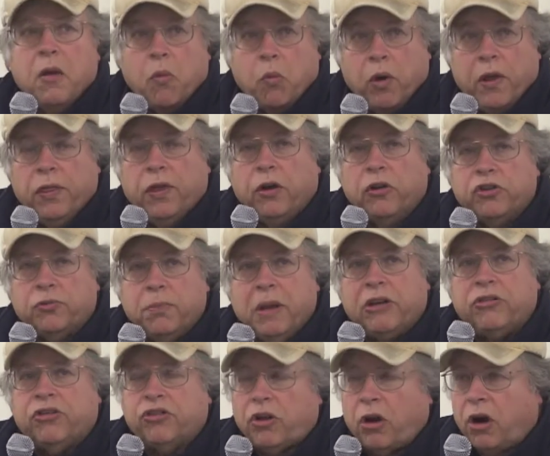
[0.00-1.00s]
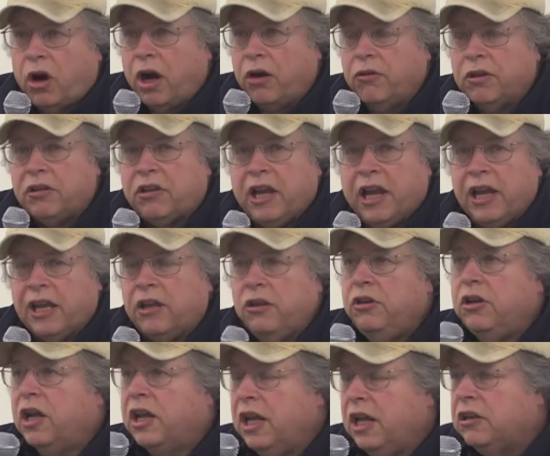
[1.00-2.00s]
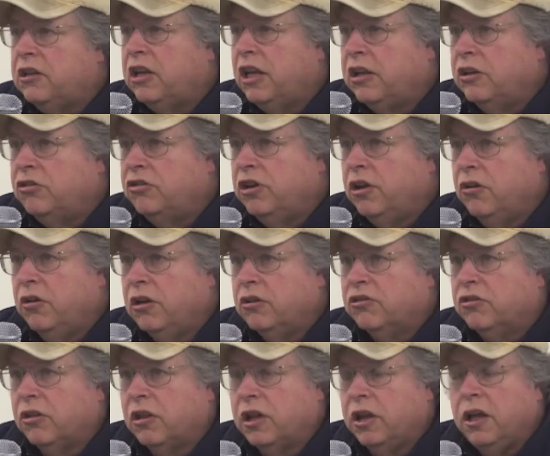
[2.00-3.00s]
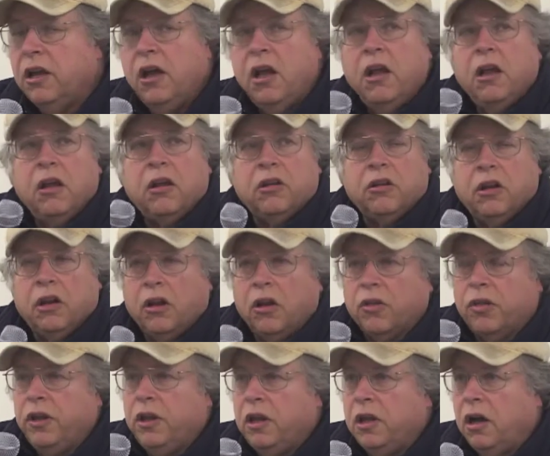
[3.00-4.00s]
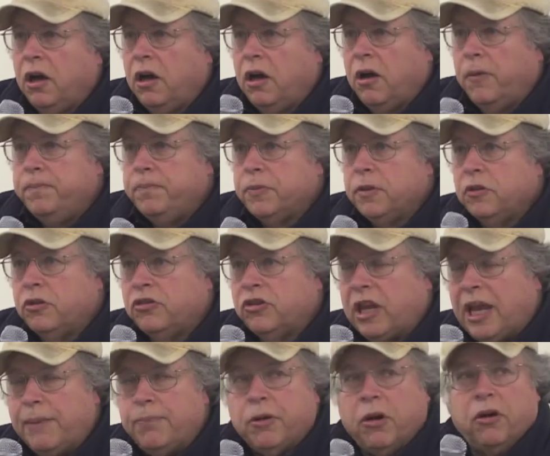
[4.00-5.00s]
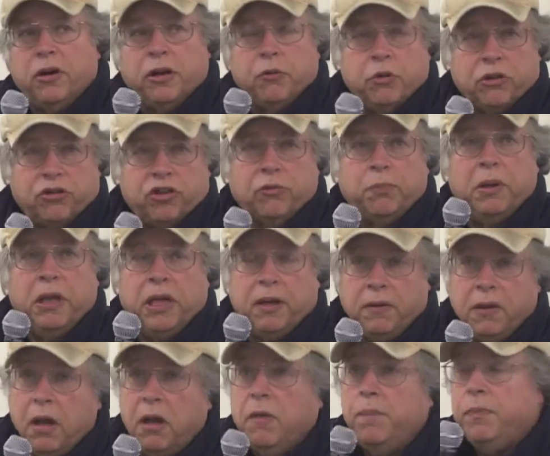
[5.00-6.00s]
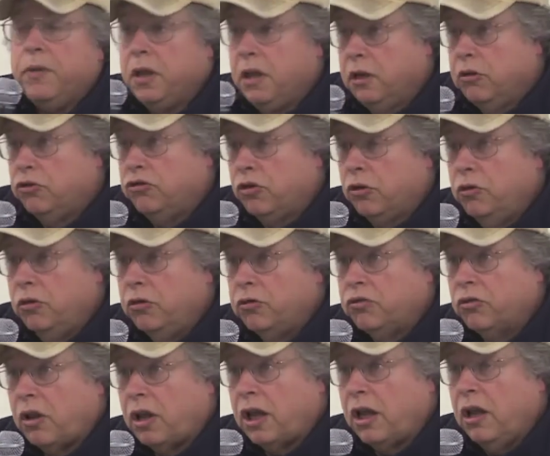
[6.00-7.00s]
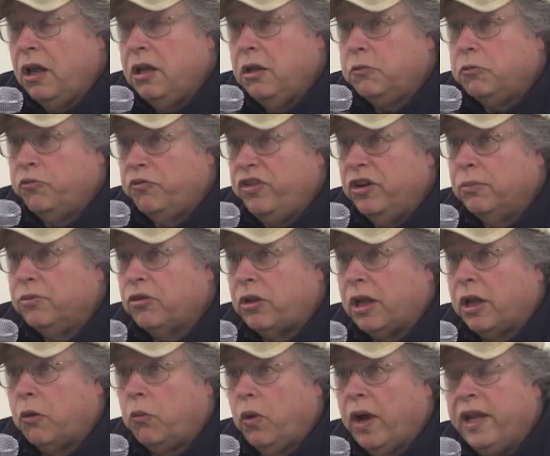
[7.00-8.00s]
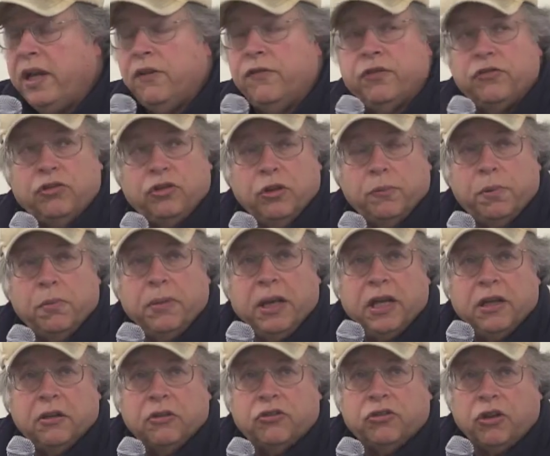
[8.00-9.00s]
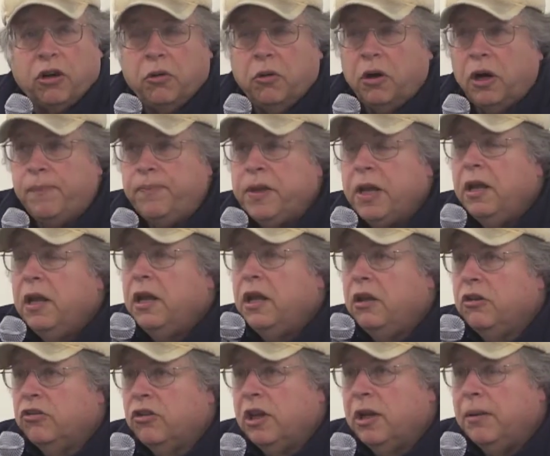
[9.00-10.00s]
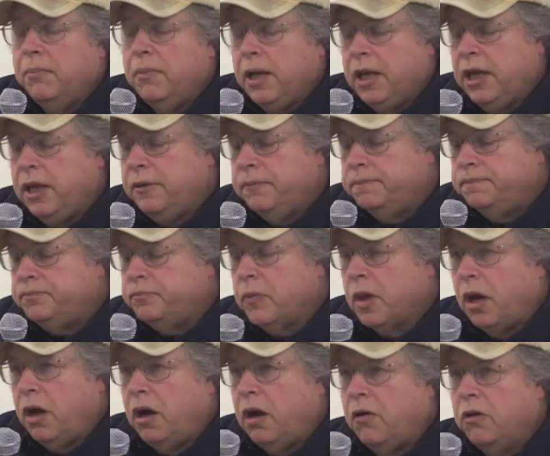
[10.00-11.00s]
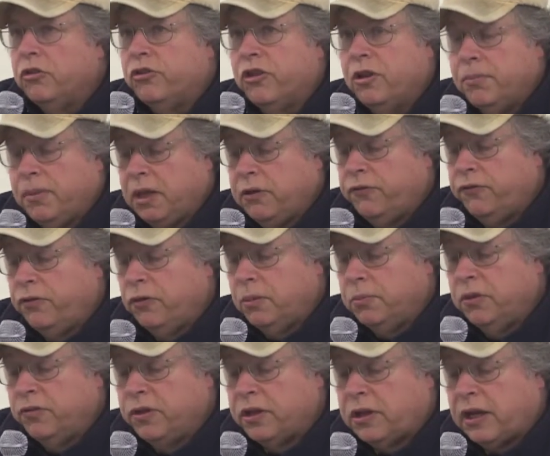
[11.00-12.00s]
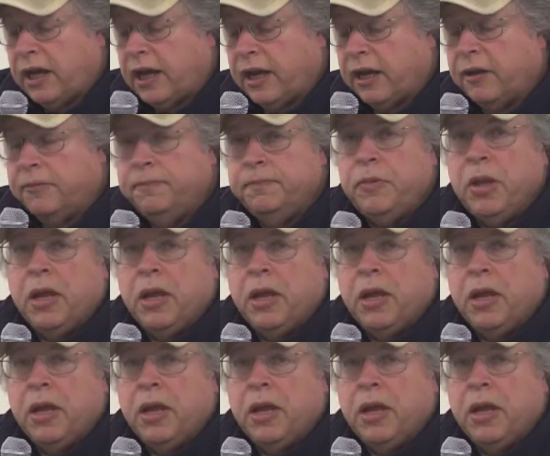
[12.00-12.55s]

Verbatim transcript: When those measures aren't taken, you can't take seriously, you know, the, um, the scapegoating, which has been in schools, in films like Waiting for Superman and so on, is their main, uh, is their main form of attack.